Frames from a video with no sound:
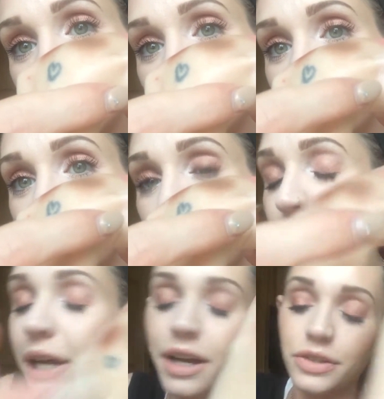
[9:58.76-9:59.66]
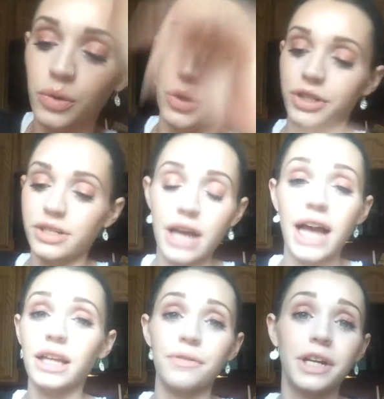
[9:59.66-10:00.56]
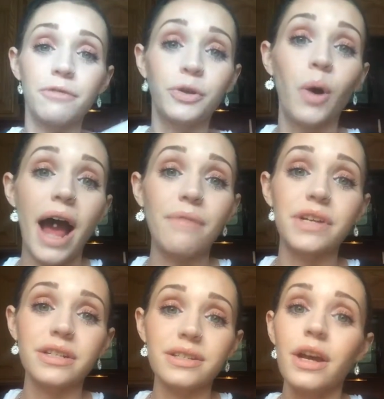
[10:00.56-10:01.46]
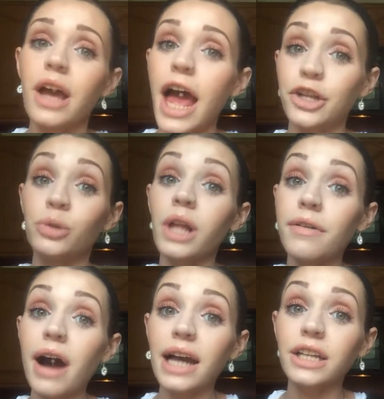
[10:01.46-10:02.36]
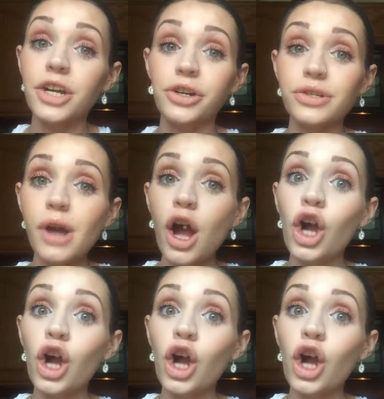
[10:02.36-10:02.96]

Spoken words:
it's, oh my God, it's gorgeous. I love it. If you don't have this and you love highlighters,